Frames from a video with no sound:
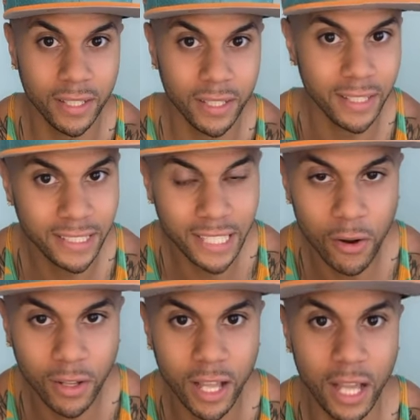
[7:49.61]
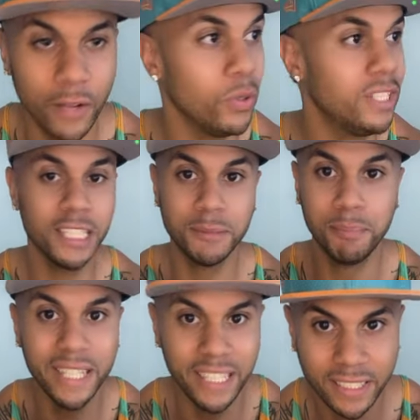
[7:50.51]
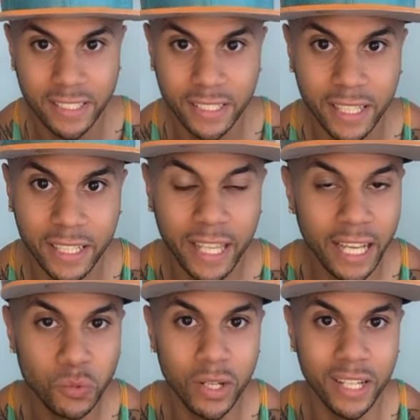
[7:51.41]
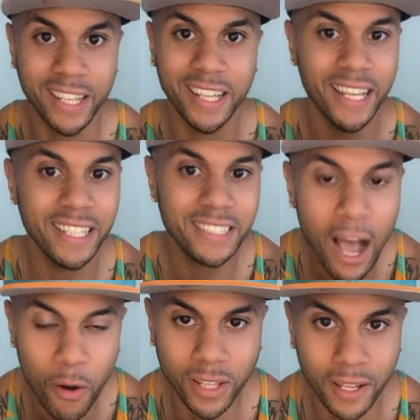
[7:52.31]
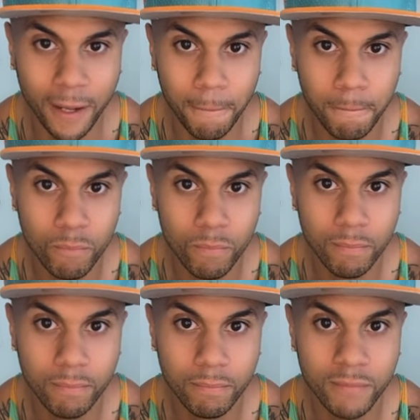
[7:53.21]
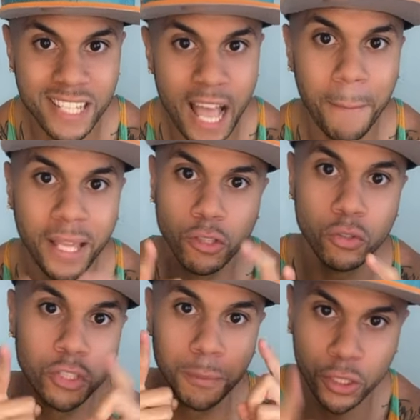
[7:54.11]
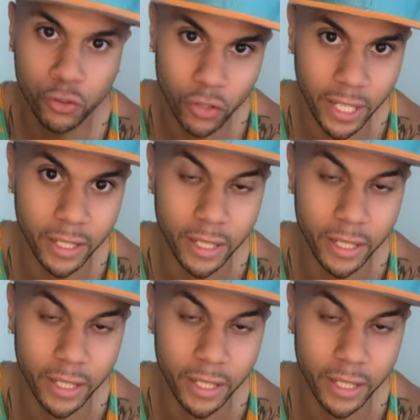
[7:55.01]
It's alkaline. If we test bleach, guess what? It's alkaline. Does that mean that you should be drinking it?